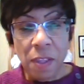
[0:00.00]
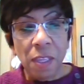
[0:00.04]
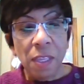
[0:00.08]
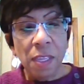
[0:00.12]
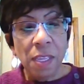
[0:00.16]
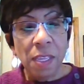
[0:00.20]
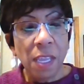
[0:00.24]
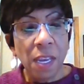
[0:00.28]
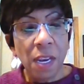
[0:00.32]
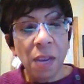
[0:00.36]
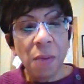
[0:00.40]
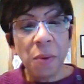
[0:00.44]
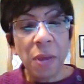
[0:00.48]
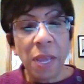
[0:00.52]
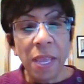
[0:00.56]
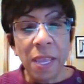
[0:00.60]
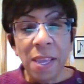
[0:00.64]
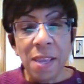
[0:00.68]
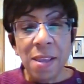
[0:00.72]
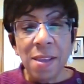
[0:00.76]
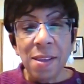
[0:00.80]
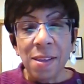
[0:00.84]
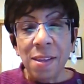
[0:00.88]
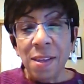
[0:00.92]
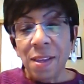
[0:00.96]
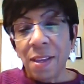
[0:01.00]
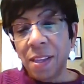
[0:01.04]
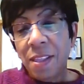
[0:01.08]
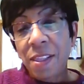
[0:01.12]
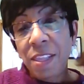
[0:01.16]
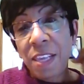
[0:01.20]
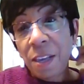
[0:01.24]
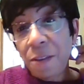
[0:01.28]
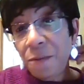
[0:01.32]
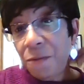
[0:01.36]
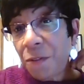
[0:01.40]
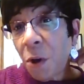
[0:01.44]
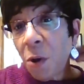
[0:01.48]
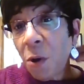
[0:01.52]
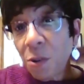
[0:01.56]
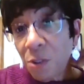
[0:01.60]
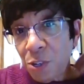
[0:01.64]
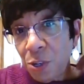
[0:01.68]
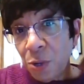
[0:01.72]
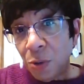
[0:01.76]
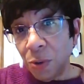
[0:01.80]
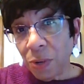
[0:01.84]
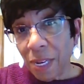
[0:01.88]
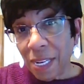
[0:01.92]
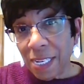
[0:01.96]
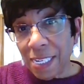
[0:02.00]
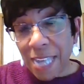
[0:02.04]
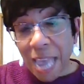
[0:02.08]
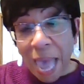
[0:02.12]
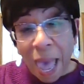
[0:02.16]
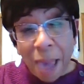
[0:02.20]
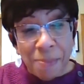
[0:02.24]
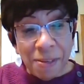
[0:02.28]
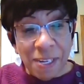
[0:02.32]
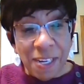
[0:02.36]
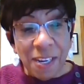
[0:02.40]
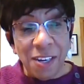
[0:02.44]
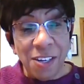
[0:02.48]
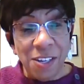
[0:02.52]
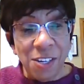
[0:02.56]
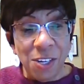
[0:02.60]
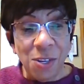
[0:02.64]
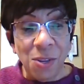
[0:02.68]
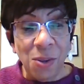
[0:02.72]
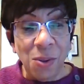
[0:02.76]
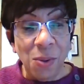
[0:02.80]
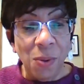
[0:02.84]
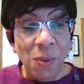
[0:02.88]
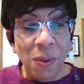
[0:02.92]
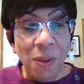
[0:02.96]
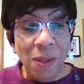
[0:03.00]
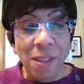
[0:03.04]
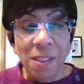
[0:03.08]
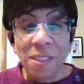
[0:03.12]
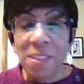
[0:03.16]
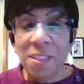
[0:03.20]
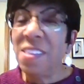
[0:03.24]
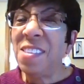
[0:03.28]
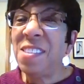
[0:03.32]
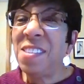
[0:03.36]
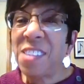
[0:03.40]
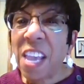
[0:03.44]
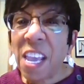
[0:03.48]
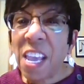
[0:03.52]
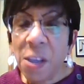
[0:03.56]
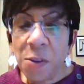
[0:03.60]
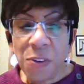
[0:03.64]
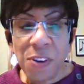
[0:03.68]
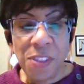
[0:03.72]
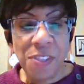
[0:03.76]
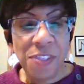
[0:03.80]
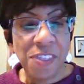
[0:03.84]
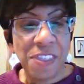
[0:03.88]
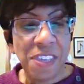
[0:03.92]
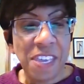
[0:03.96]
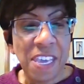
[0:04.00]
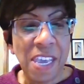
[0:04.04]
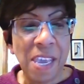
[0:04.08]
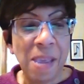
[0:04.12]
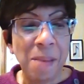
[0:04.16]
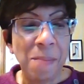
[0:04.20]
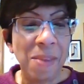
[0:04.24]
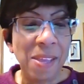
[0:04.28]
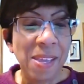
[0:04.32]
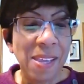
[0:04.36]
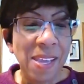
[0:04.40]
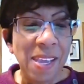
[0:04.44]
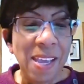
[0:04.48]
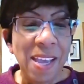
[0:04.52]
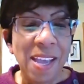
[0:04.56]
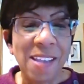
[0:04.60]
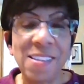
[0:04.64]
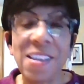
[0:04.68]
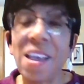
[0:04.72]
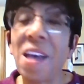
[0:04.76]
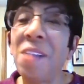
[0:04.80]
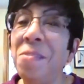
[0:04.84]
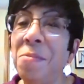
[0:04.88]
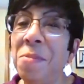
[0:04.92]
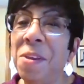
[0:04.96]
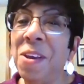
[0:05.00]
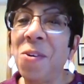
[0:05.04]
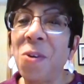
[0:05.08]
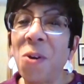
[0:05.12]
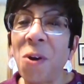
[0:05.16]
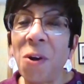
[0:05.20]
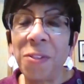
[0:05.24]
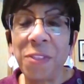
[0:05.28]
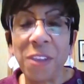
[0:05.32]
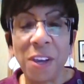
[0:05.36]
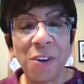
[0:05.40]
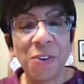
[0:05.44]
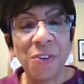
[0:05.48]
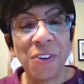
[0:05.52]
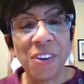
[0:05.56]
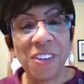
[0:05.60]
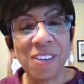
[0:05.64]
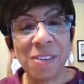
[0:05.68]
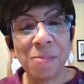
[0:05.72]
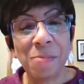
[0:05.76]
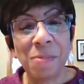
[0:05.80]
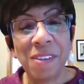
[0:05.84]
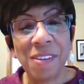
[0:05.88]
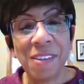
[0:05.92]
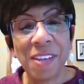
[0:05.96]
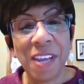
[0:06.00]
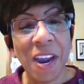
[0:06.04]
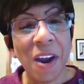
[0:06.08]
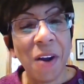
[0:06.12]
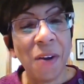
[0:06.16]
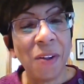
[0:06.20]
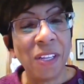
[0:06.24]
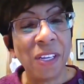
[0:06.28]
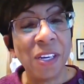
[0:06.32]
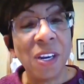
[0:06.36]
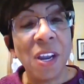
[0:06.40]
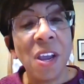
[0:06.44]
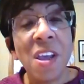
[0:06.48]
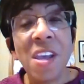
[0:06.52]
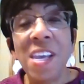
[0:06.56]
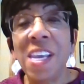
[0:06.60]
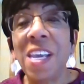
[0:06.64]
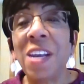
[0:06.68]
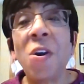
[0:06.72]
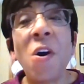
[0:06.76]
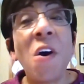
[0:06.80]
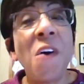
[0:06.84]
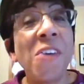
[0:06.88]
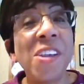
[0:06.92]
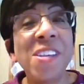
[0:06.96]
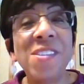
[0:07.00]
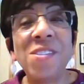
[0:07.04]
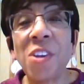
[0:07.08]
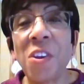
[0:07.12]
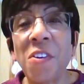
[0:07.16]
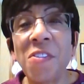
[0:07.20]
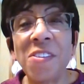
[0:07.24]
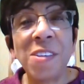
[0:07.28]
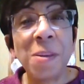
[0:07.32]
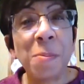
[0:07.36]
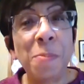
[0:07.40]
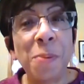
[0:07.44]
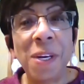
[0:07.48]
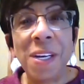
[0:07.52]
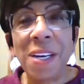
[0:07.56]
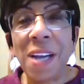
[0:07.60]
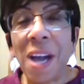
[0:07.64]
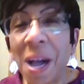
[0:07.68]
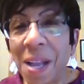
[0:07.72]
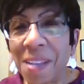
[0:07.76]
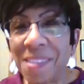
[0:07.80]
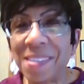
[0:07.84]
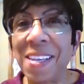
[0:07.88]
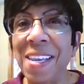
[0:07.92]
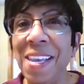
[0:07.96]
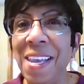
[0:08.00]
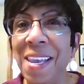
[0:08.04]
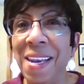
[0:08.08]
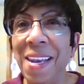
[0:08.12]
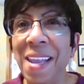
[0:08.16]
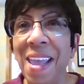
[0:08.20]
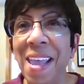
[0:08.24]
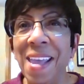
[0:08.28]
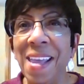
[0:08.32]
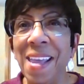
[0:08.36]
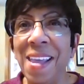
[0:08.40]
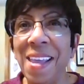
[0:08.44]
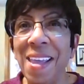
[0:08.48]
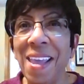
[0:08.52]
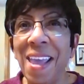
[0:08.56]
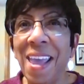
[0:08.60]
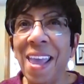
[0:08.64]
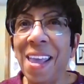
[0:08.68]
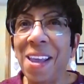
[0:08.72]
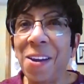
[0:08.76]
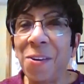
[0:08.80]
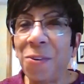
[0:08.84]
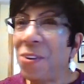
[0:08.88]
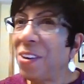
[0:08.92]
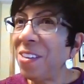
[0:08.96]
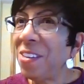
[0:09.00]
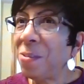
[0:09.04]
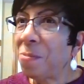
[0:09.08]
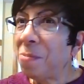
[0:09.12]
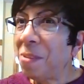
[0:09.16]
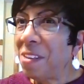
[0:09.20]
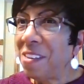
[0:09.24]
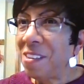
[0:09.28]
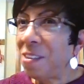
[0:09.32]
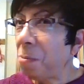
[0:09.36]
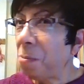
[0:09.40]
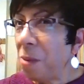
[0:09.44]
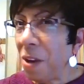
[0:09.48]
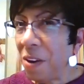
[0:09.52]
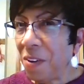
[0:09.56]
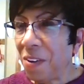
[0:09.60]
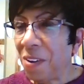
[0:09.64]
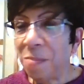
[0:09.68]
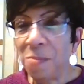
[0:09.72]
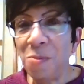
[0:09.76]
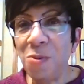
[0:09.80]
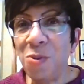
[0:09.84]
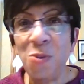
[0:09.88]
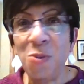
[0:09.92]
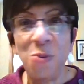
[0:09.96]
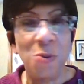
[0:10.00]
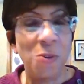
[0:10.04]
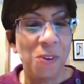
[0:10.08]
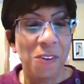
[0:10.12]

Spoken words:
Anyway, the folk tune adapted to sacred theme has come to be called the Christmas Carol. And it always serves to put us in a Christmas spirit mood.